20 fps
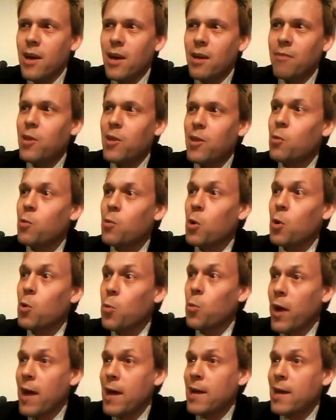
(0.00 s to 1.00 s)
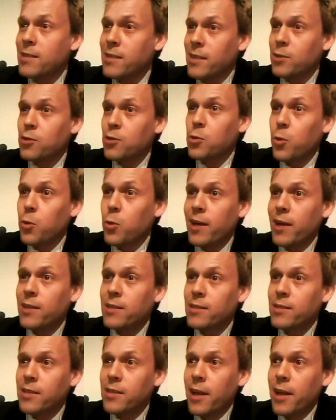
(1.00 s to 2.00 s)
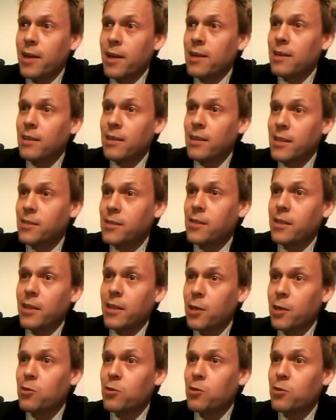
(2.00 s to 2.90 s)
If there were a way, essentially, where I could say, listen,